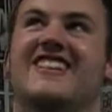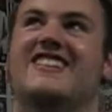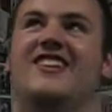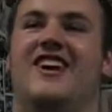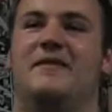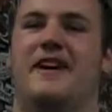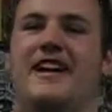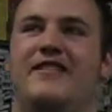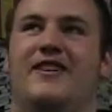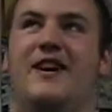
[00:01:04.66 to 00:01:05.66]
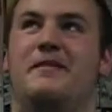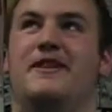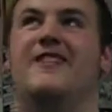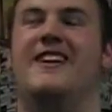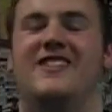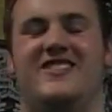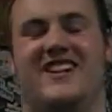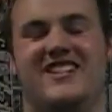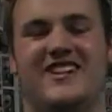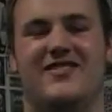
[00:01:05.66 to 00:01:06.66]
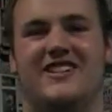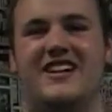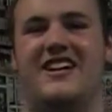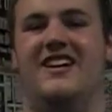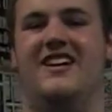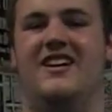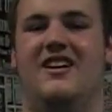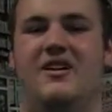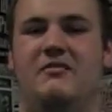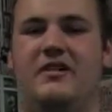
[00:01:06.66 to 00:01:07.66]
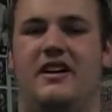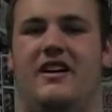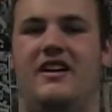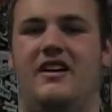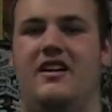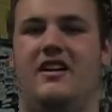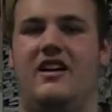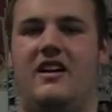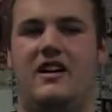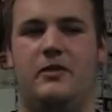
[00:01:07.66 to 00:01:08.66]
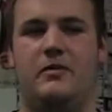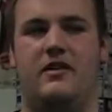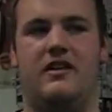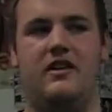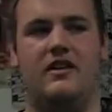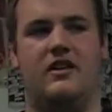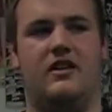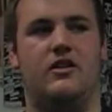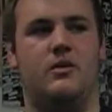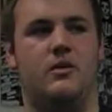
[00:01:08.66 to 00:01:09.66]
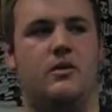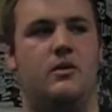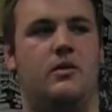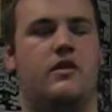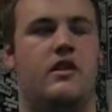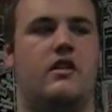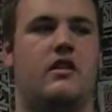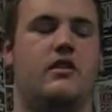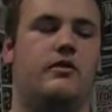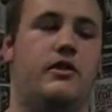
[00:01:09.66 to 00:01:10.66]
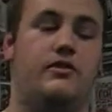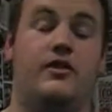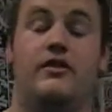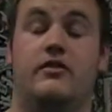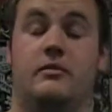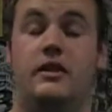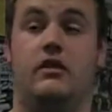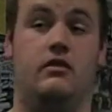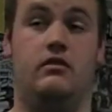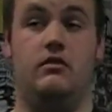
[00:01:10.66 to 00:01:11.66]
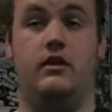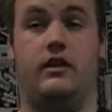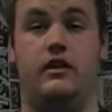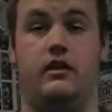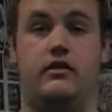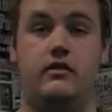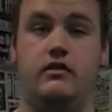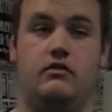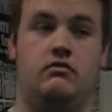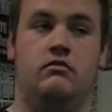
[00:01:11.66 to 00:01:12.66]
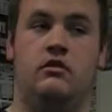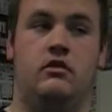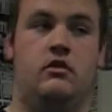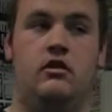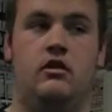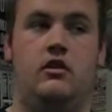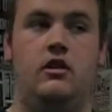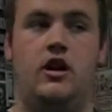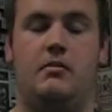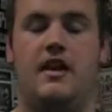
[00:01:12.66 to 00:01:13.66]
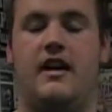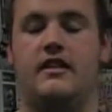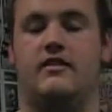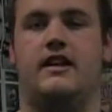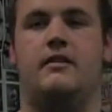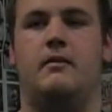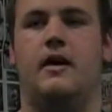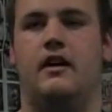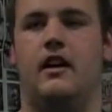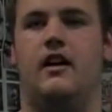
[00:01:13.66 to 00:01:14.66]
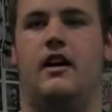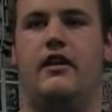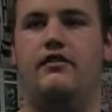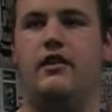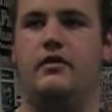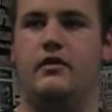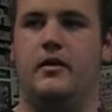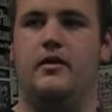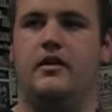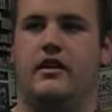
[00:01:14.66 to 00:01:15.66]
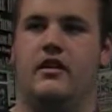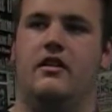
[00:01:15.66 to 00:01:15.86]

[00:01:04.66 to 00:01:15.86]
so I'm kind of up in a radio station every day. But it helps me get news. It's really fun for me, really. It's just a blast. Every time I'm on air, I have fun with what I'm doing.